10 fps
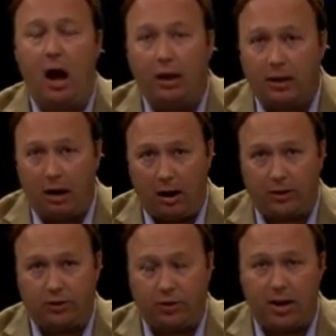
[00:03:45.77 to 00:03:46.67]

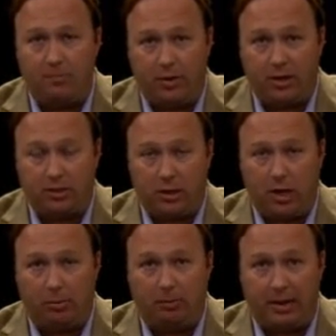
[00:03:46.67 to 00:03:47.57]
oligarchs trying to put us on the
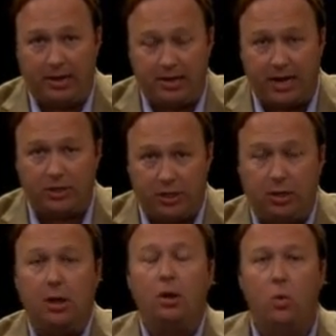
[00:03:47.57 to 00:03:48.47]
global
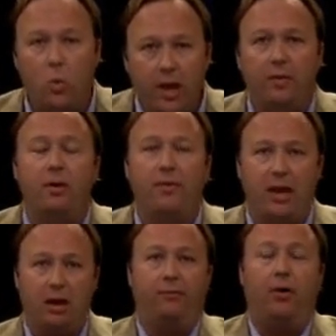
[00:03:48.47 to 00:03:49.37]
plantation with
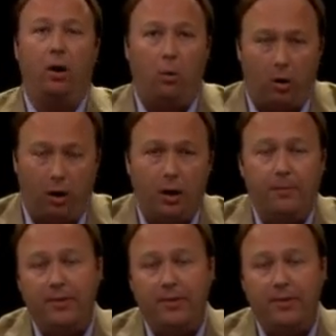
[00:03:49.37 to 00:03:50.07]
the InfoWar.